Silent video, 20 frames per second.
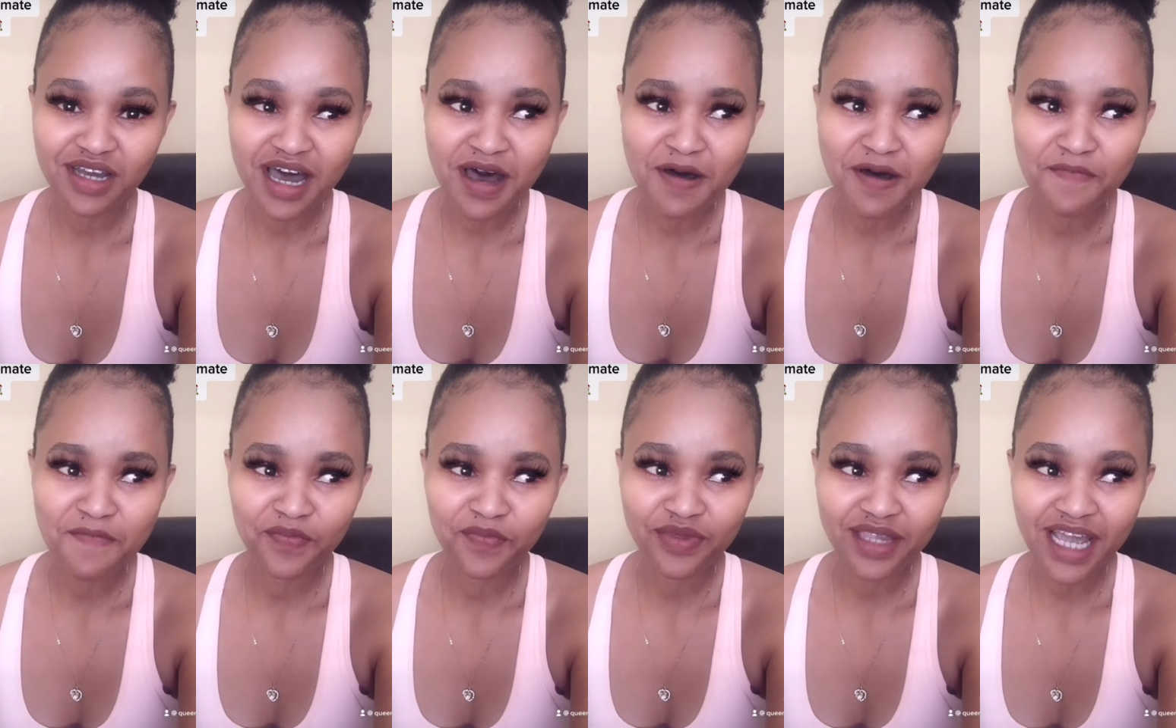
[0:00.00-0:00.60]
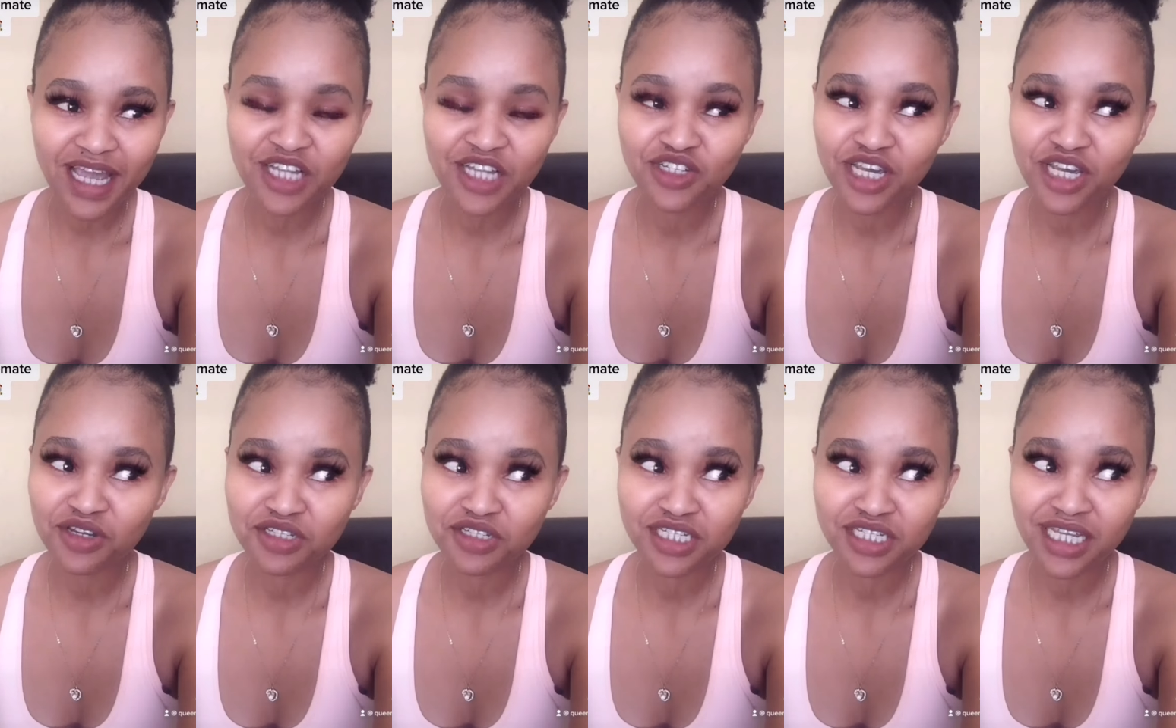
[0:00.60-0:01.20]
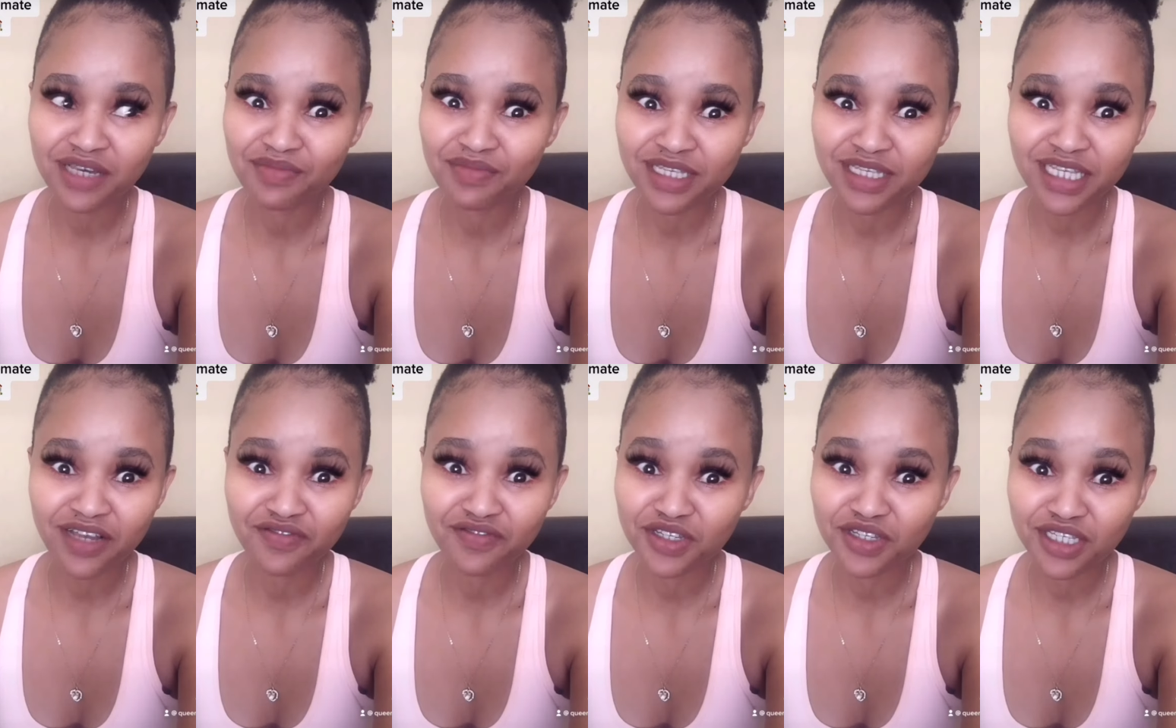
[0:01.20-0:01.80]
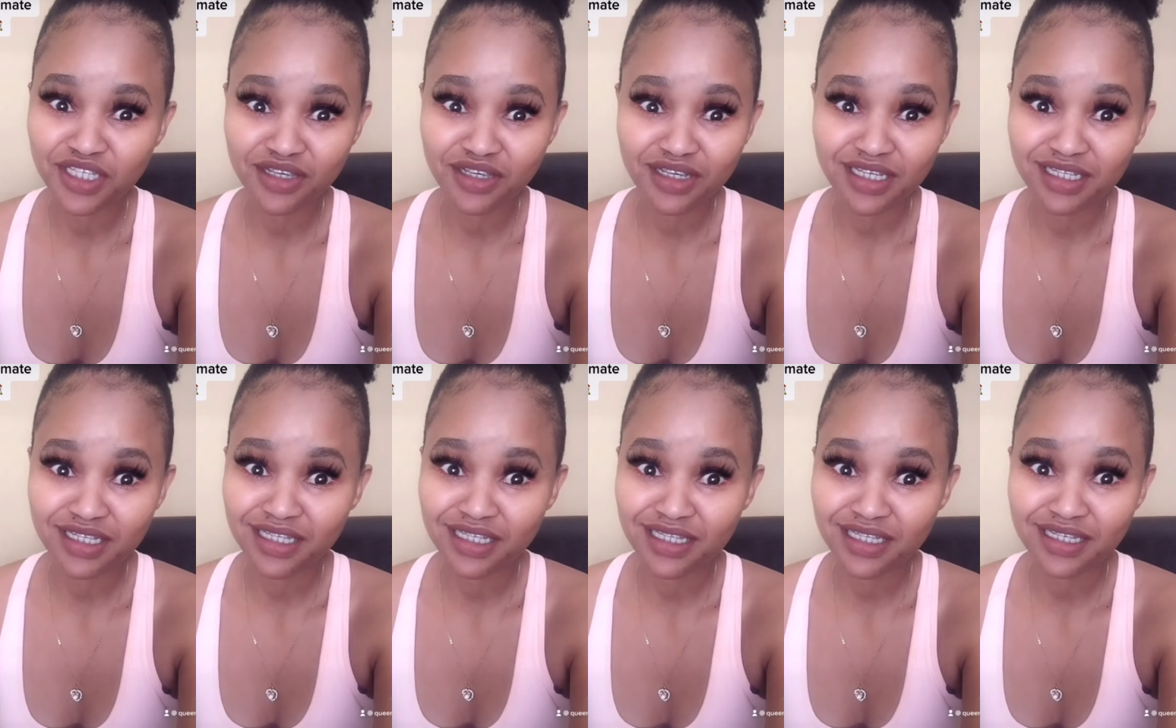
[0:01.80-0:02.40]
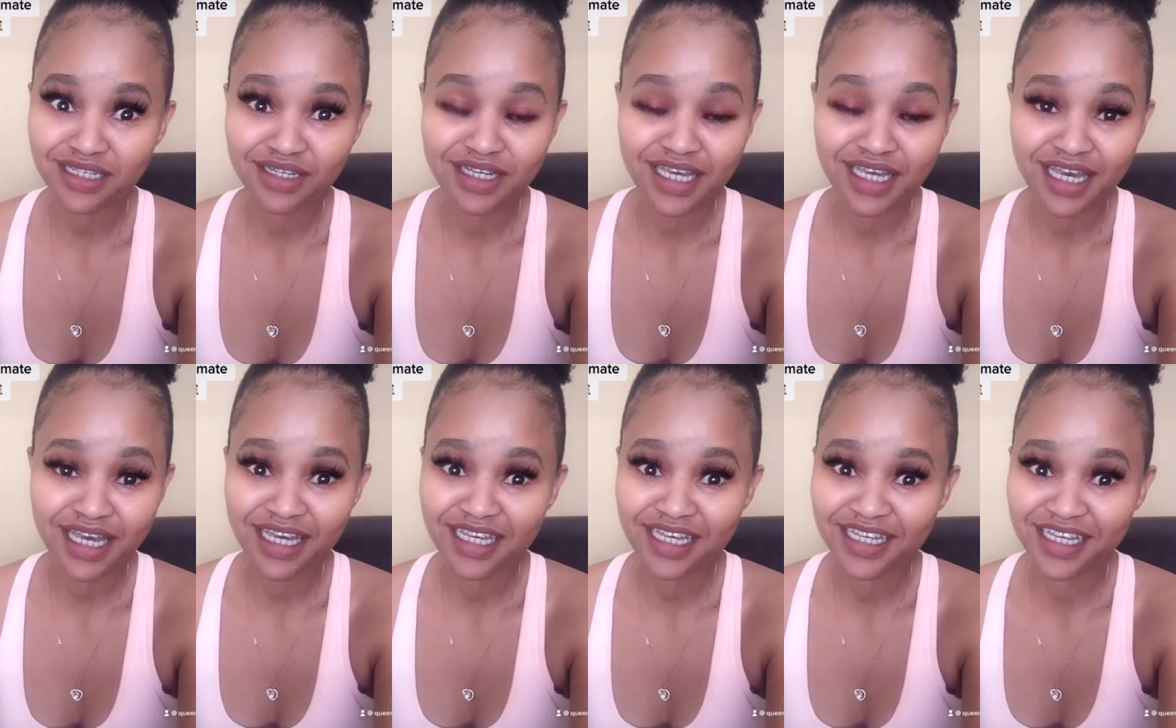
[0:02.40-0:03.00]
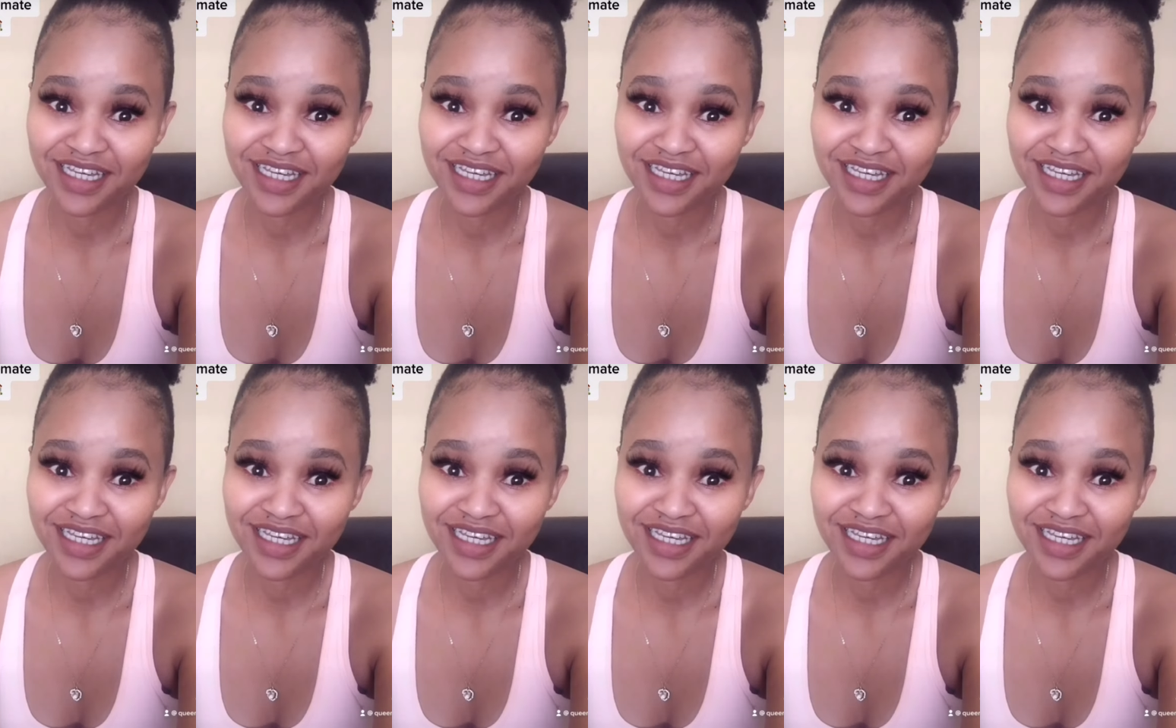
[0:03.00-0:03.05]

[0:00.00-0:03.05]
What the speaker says: I try not to take myself too seriously, okay?